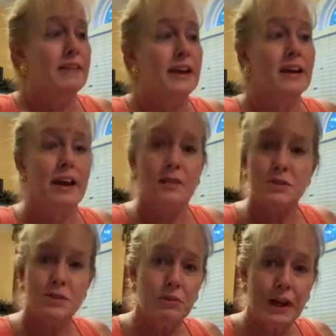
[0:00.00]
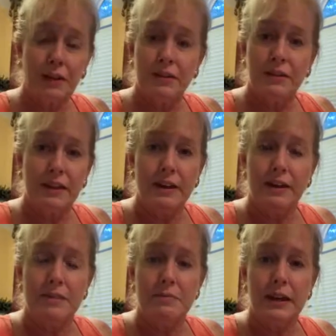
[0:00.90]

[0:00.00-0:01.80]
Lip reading: they kind of surrounded them